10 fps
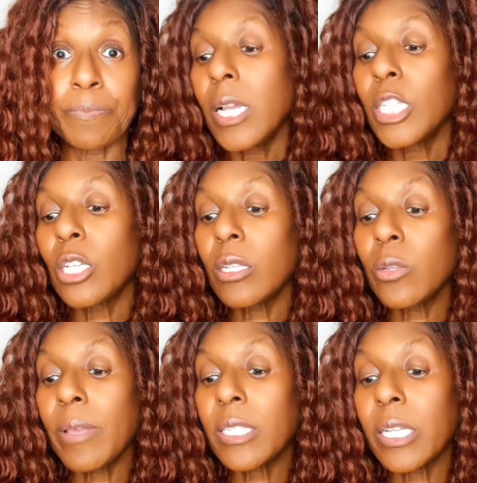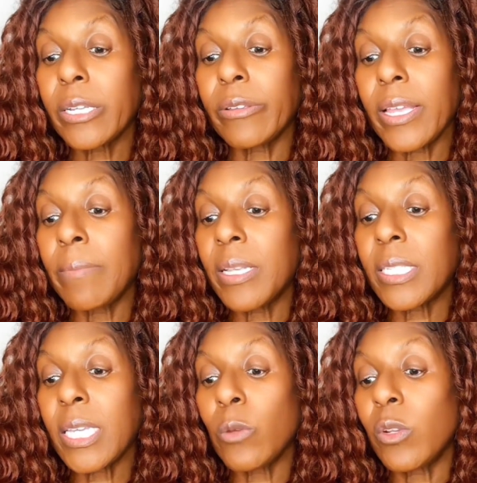She also makes it clear that
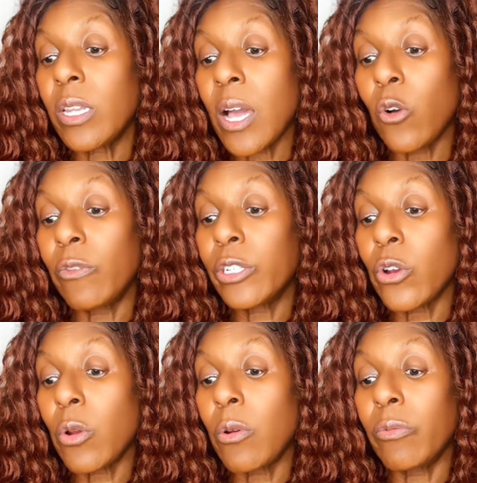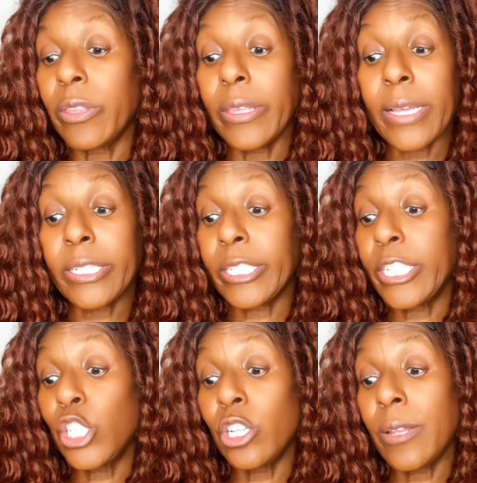MSD would not overturn that
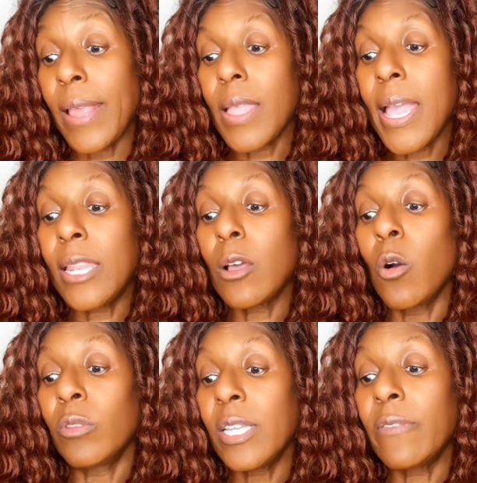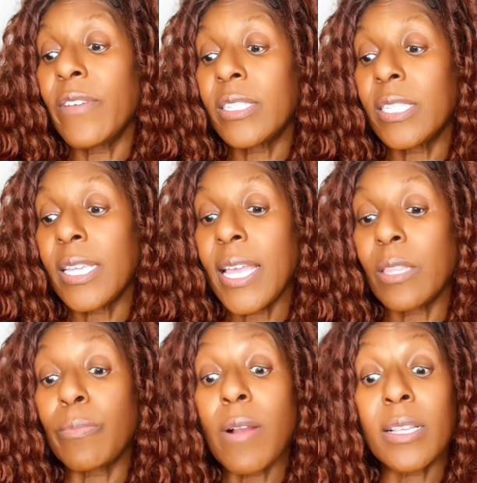decision and only investigate the
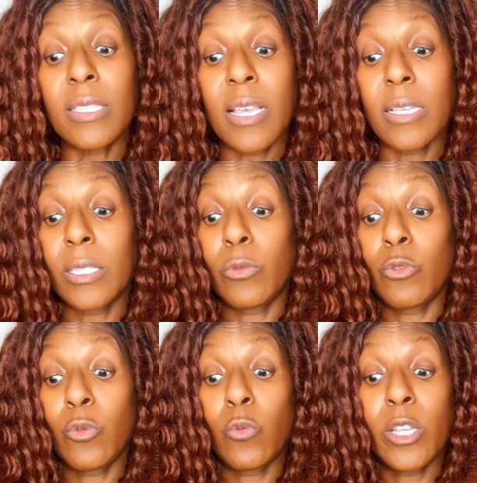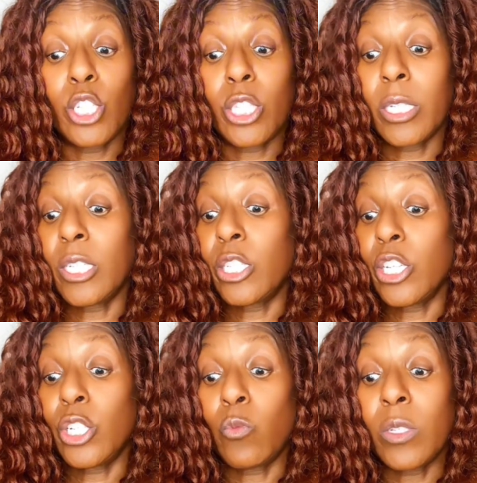process through which the
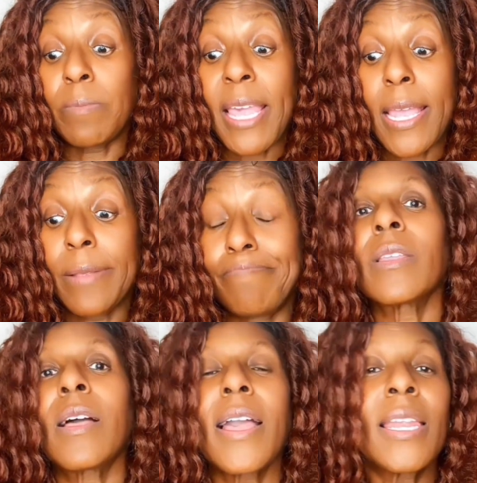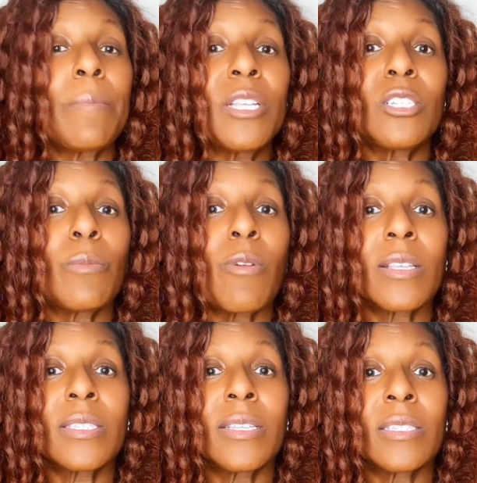decision was made. And I mentioned the
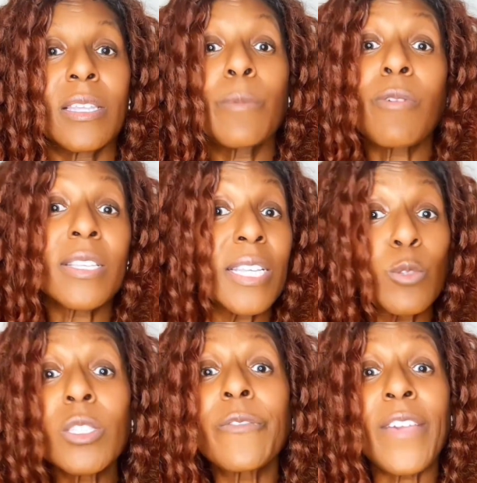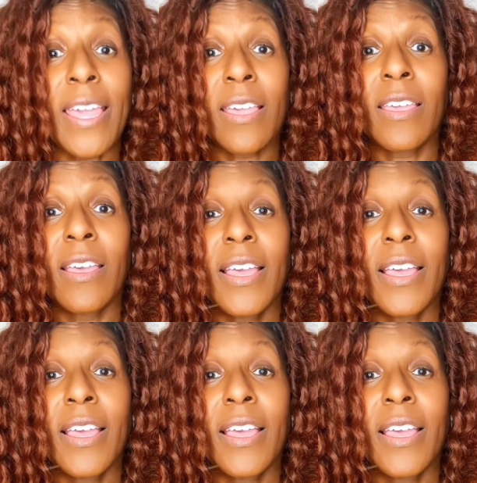process. The process was fake.